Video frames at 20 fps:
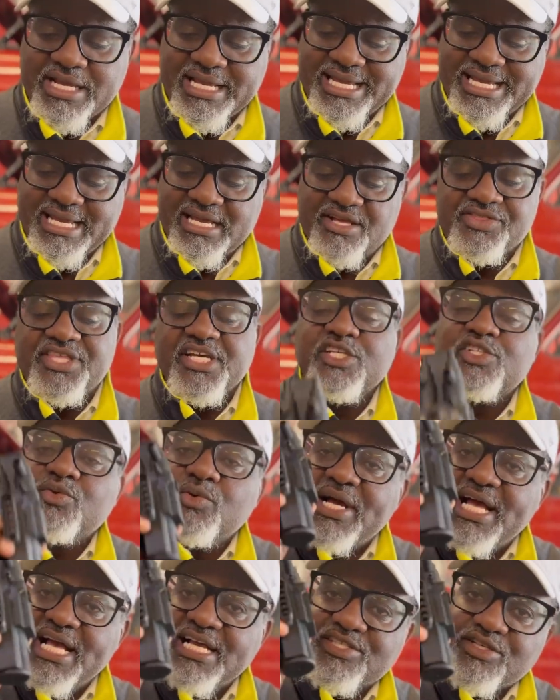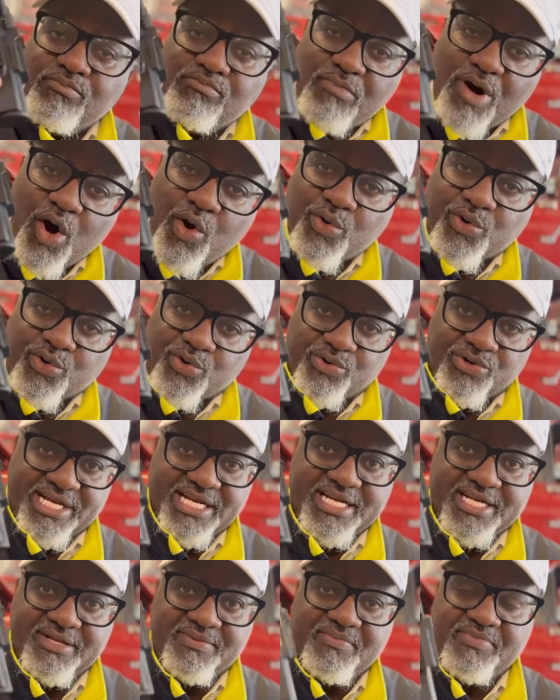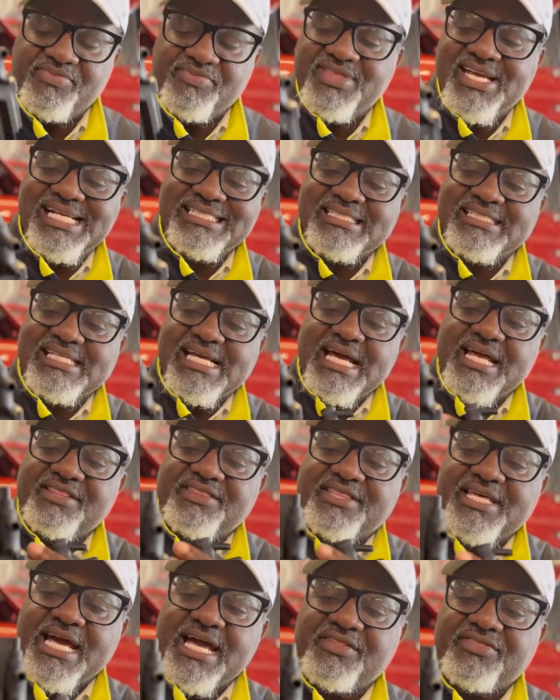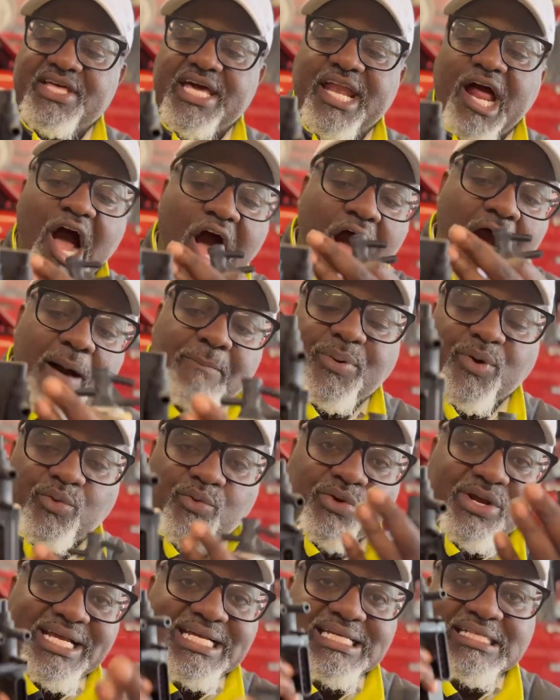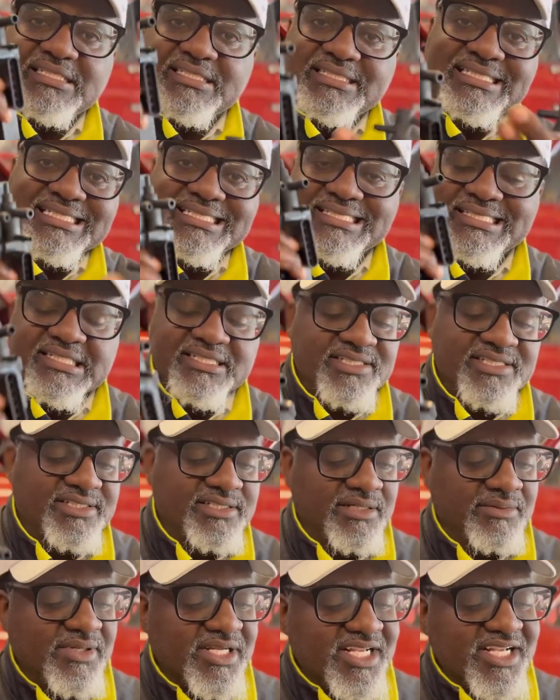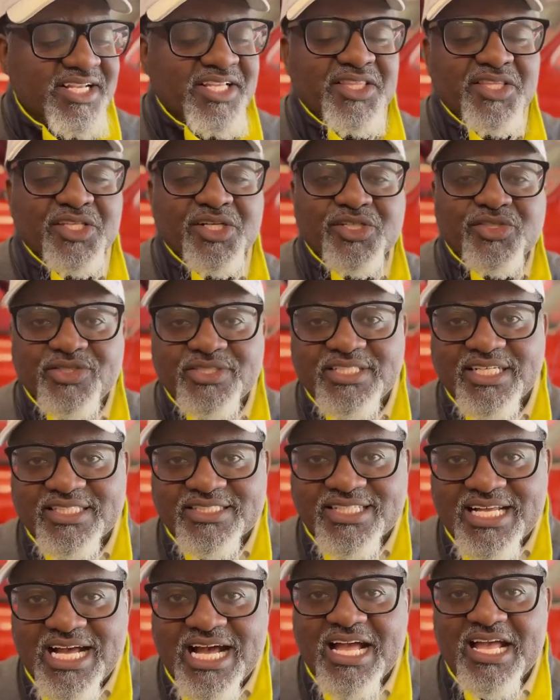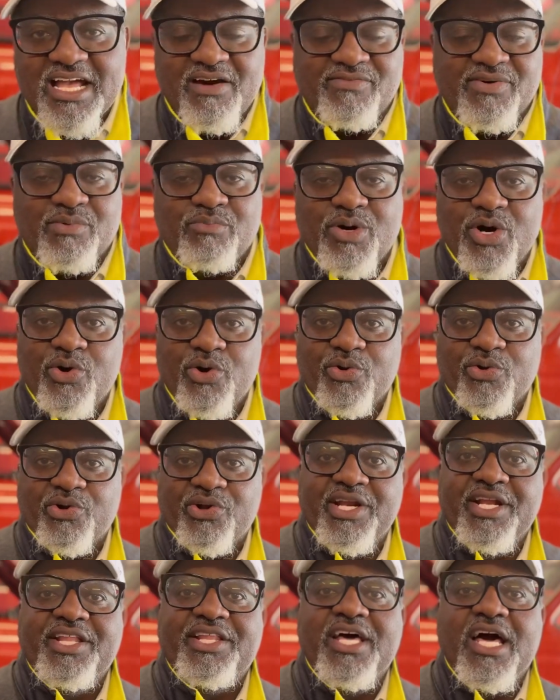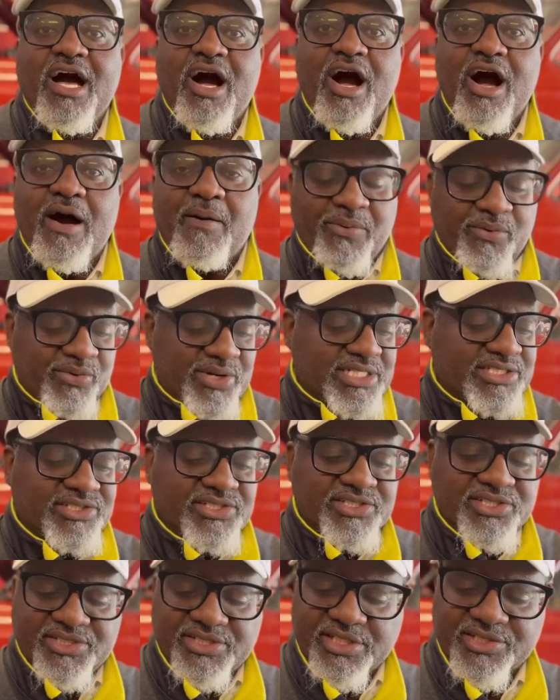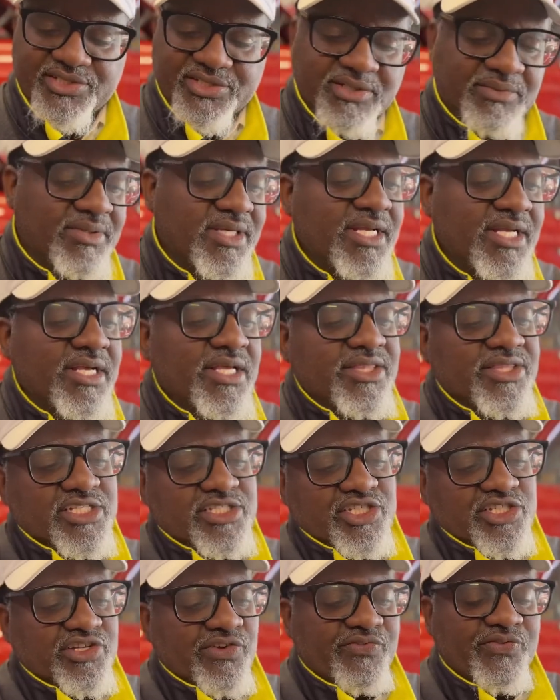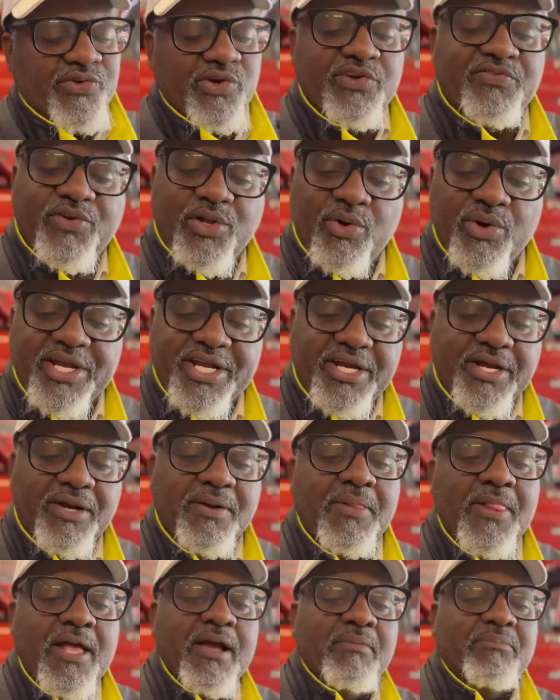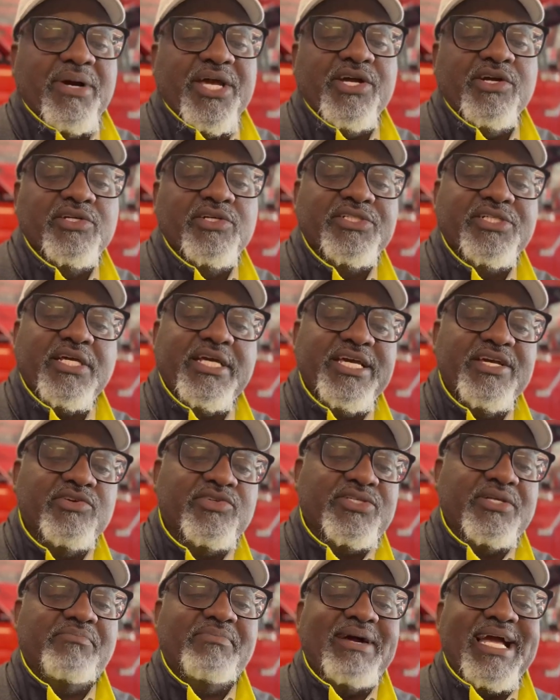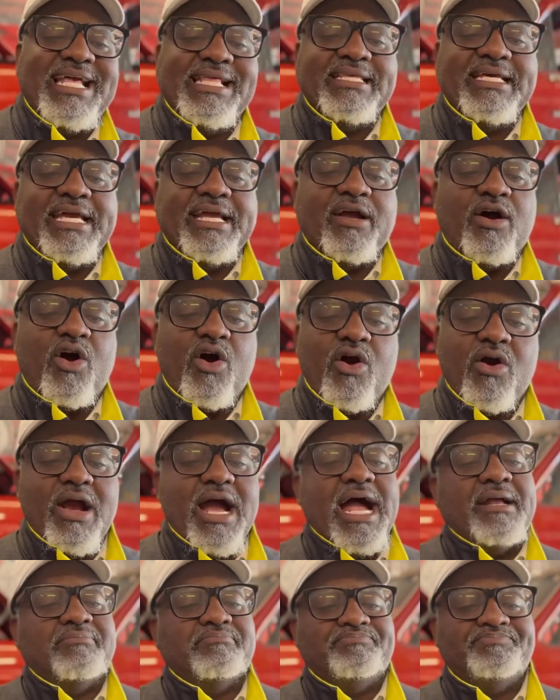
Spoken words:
This one has a motor in it that operates the system. This one does not have a motor in it that operates the system. This is a free flow here. But here's the main thing. All right.